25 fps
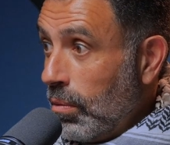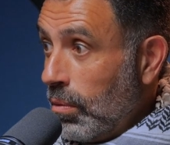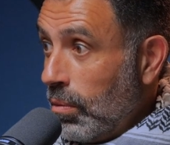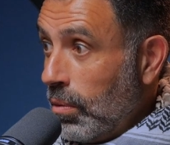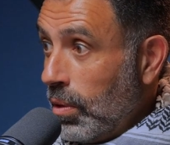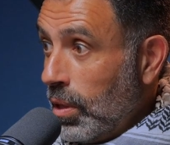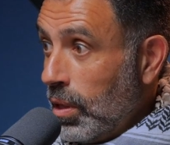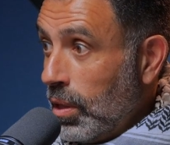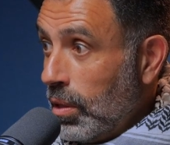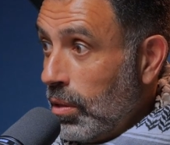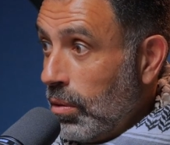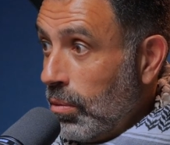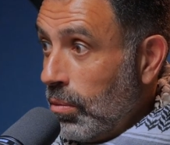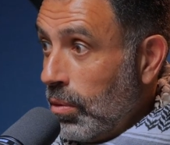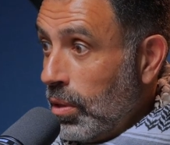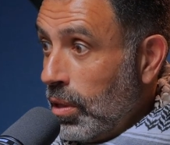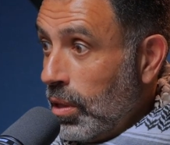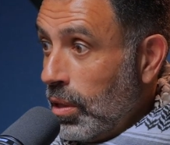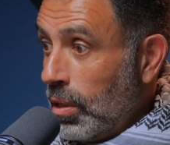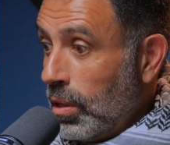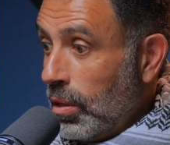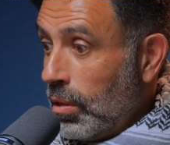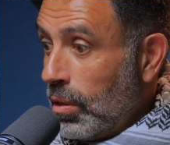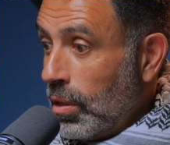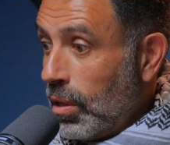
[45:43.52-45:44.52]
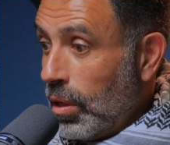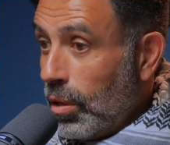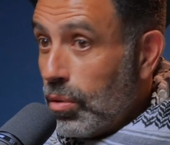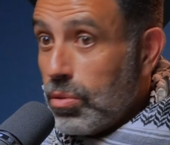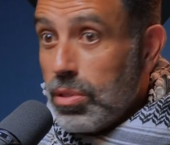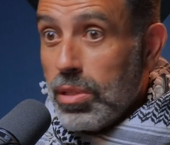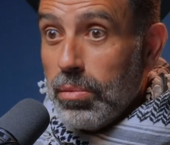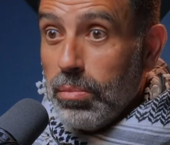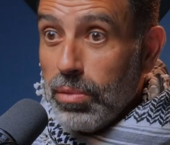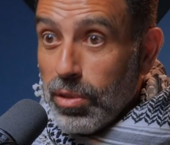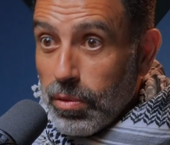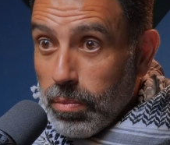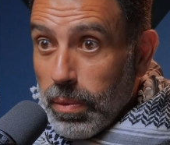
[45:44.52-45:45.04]
we
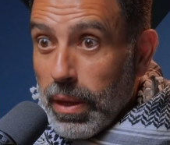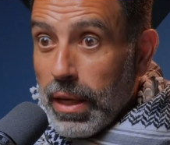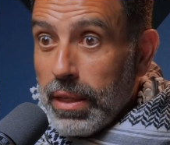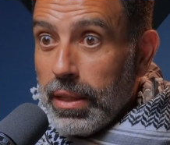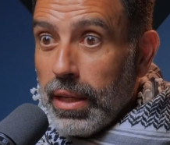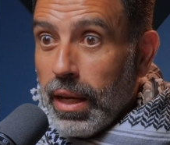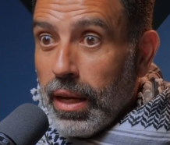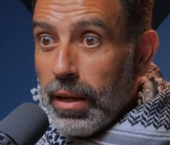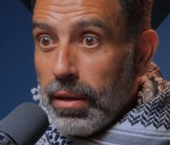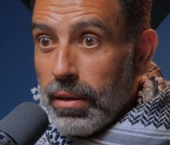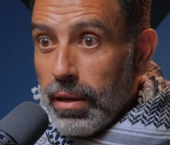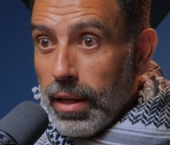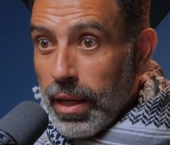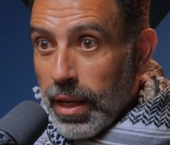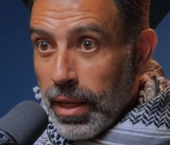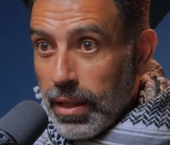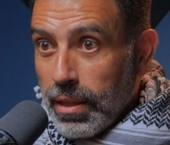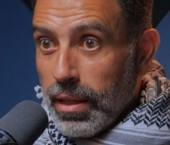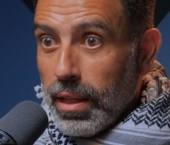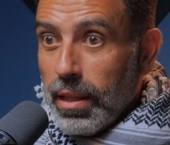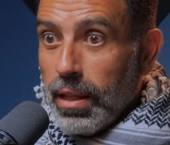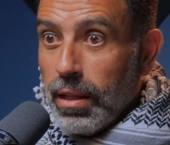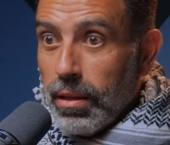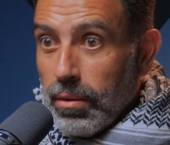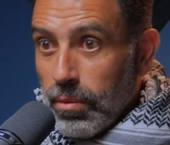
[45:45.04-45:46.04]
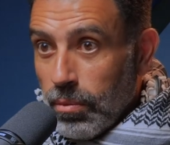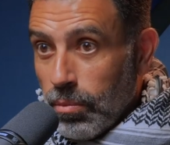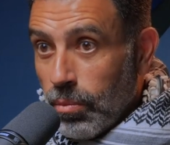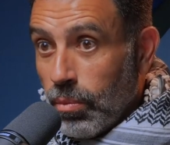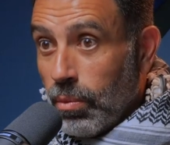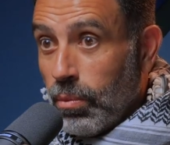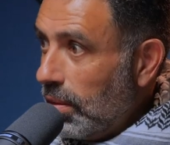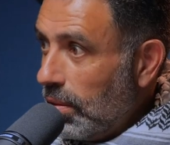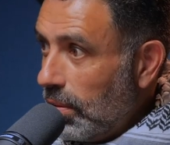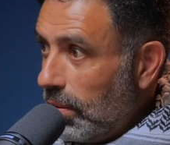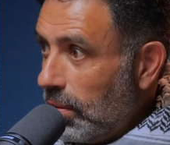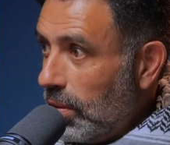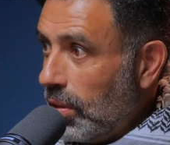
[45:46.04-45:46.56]
closed the milk bar down, ended,
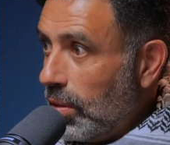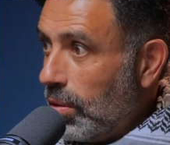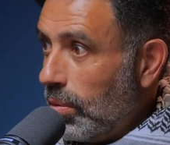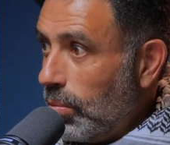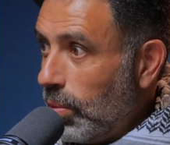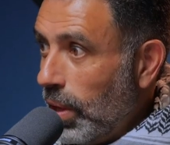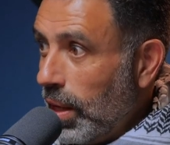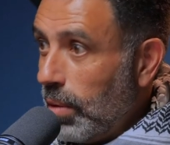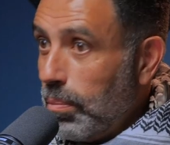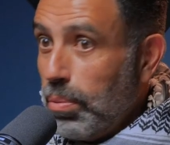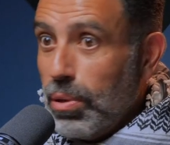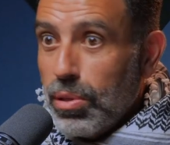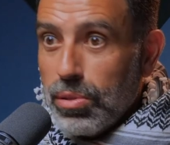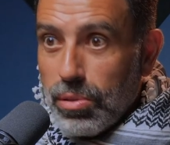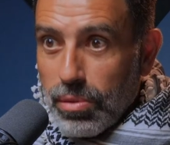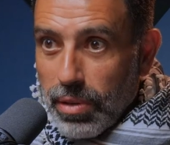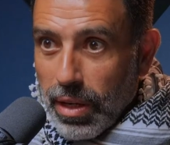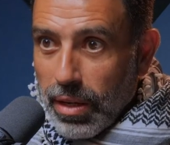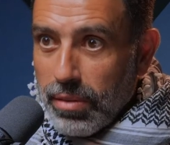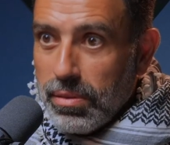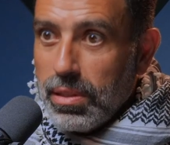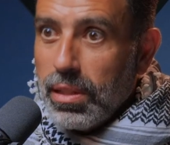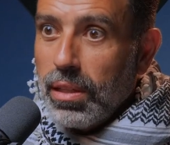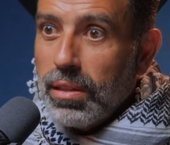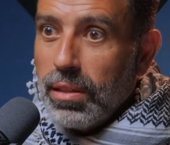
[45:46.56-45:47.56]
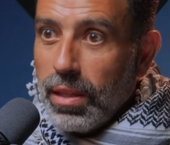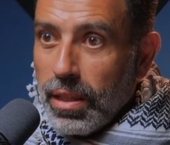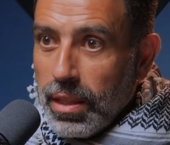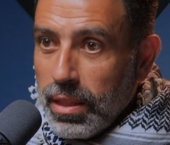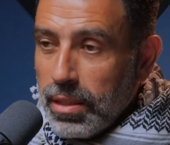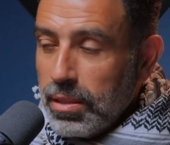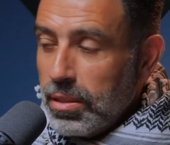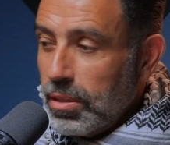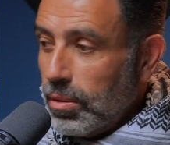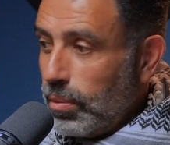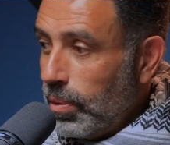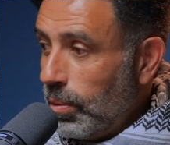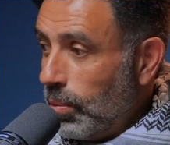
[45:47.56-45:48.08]
we had a personal guarantee on the
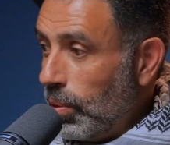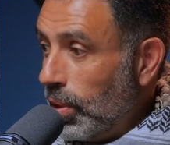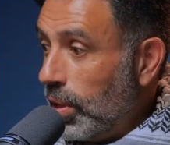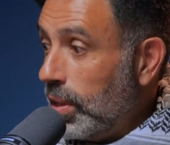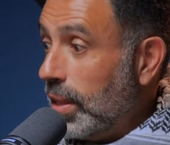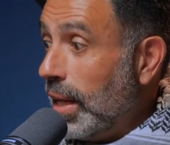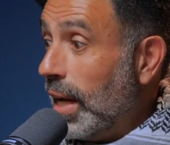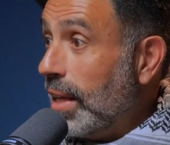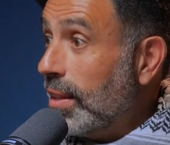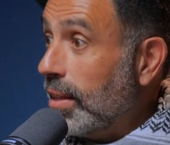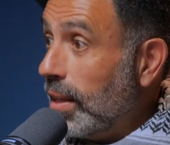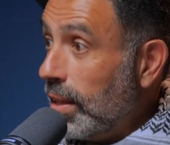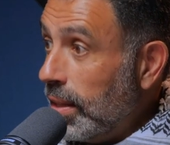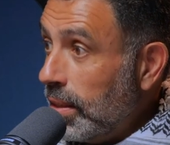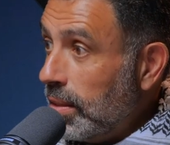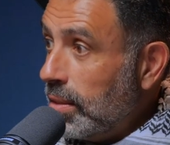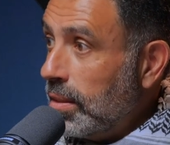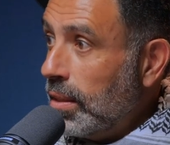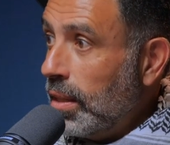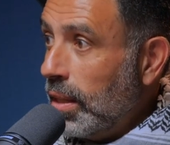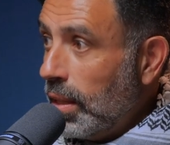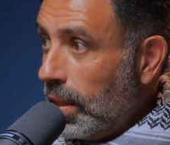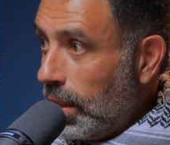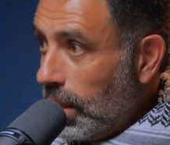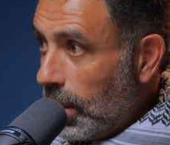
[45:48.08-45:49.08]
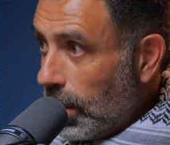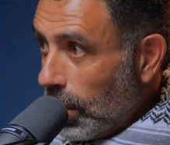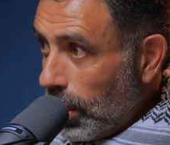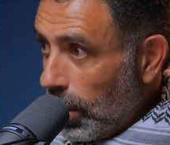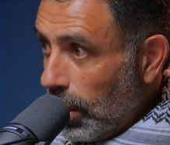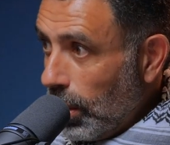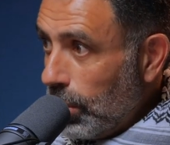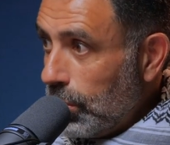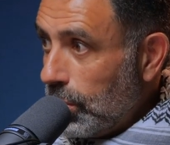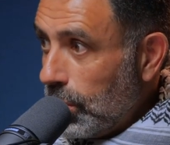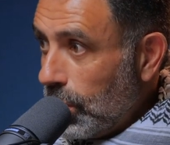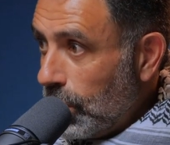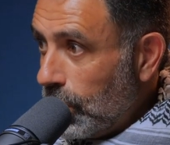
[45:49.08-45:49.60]
lease. So we worked out the lease,
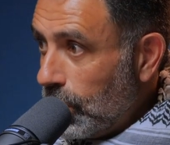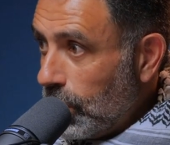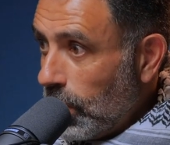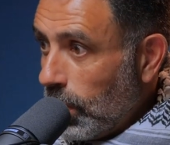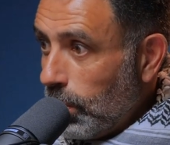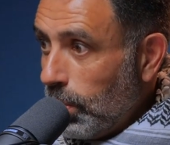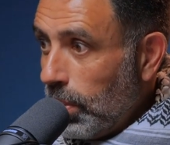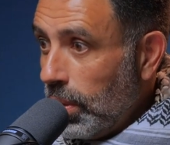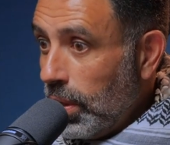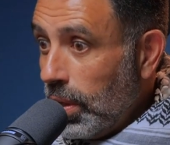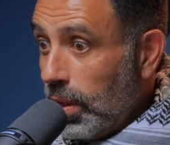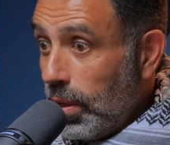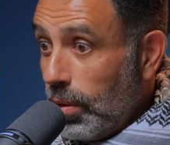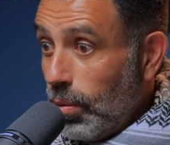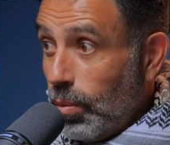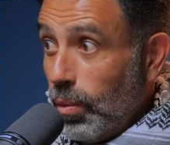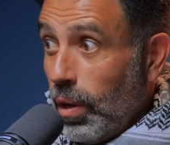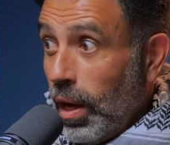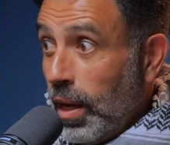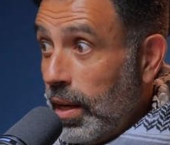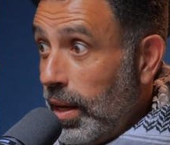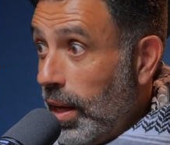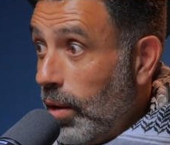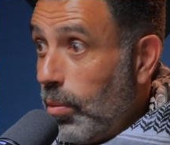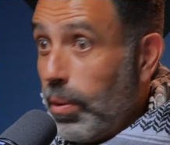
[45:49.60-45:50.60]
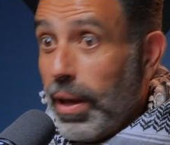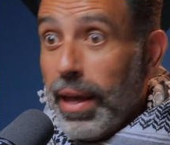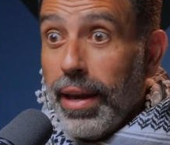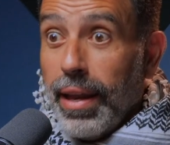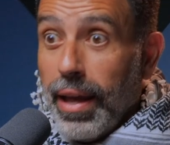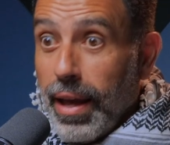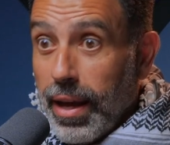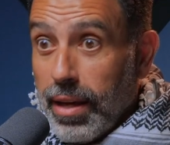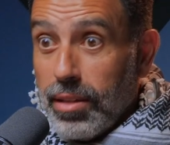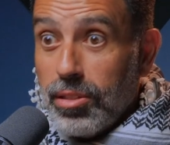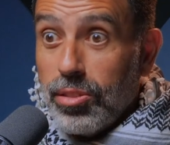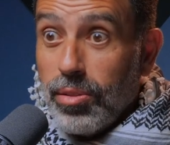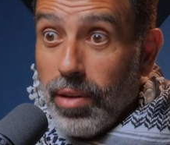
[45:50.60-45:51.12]
closed the shop, and now we had a
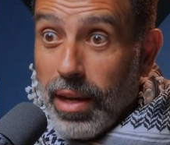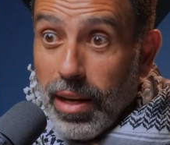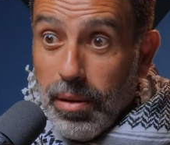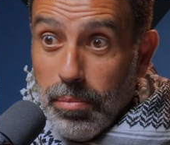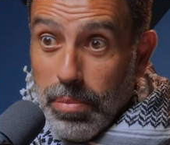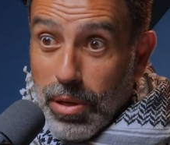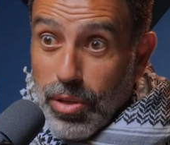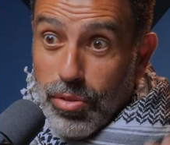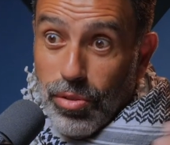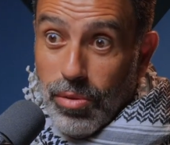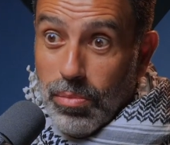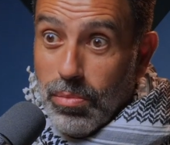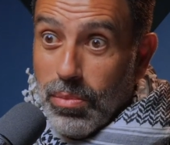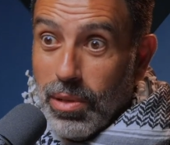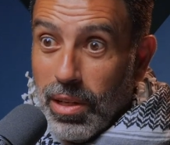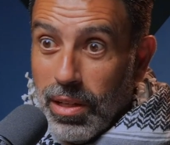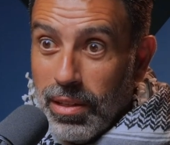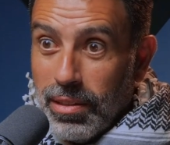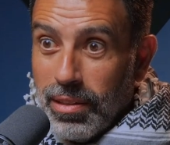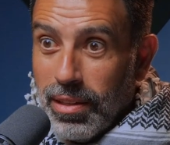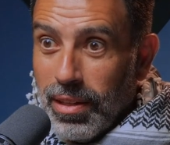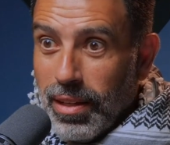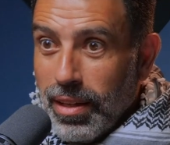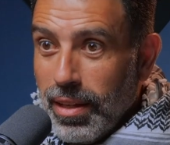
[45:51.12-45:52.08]
house. I had a bedroom, yeah.